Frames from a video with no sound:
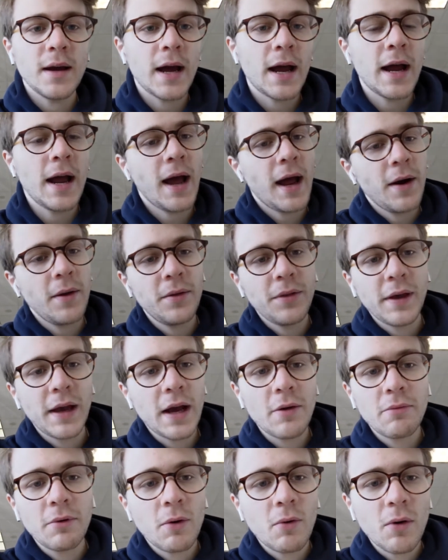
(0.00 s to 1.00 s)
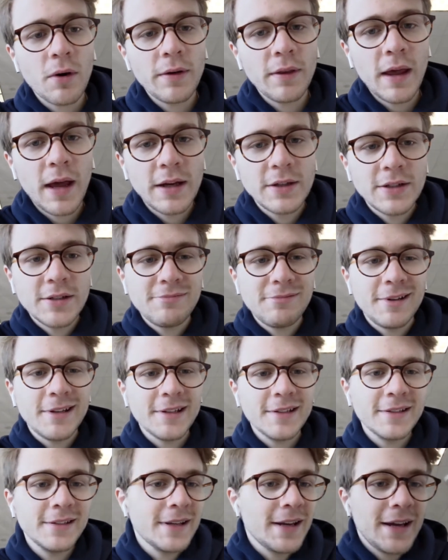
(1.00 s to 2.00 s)
I, I don't think I'll record that just
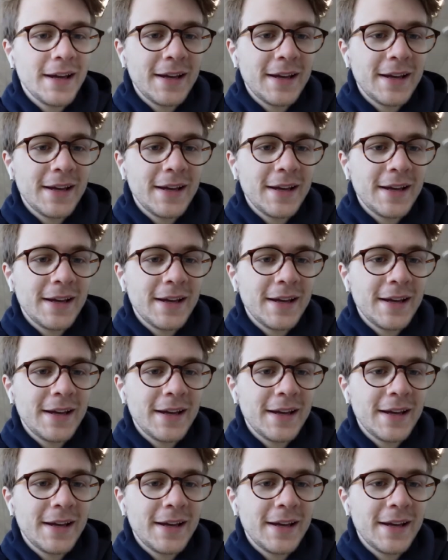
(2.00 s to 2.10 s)
because